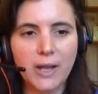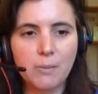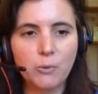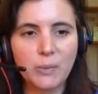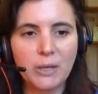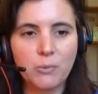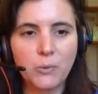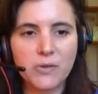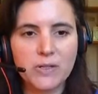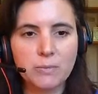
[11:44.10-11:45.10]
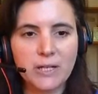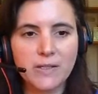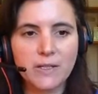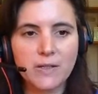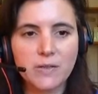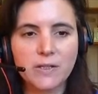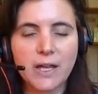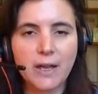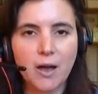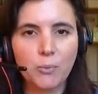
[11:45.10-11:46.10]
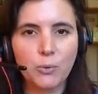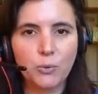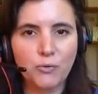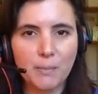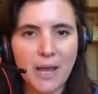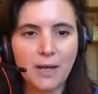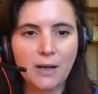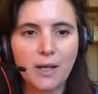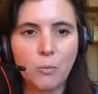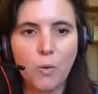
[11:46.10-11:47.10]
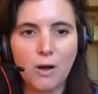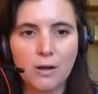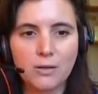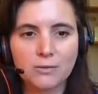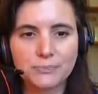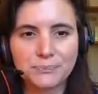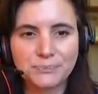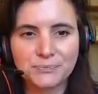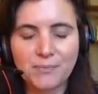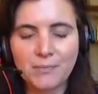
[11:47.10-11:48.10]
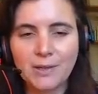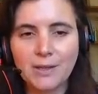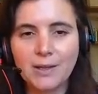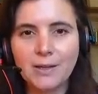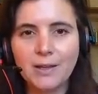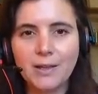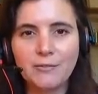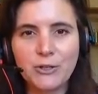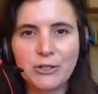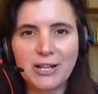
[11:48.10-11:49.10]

enable people with disabilities to take up or remain in work. If you could